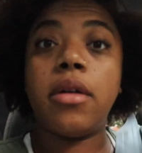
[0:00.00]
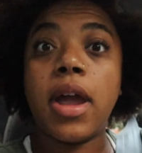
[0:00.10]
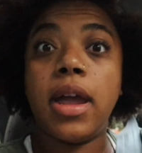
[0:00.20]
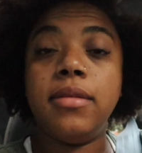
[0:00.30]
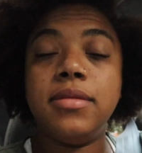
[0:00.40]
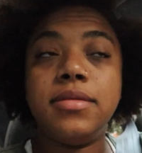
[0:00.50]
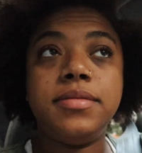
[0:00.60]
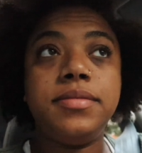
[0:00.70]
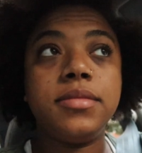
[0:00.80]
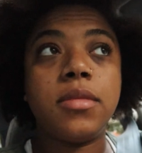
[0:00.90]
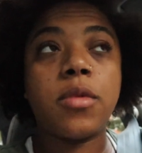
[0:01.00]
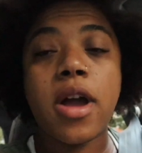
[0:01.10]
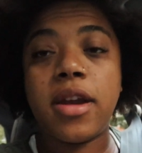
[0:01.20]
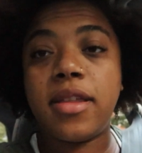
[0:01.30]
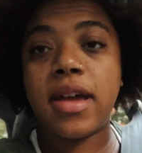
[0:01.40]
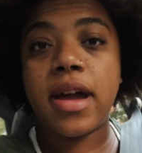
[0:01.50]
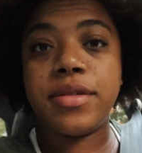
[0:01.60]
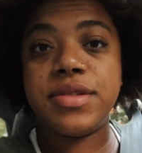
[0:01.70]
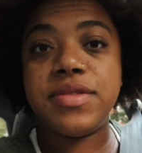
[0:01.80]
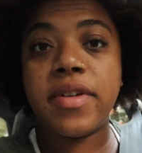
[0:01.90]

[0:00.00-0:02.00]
All right, we're out of the house,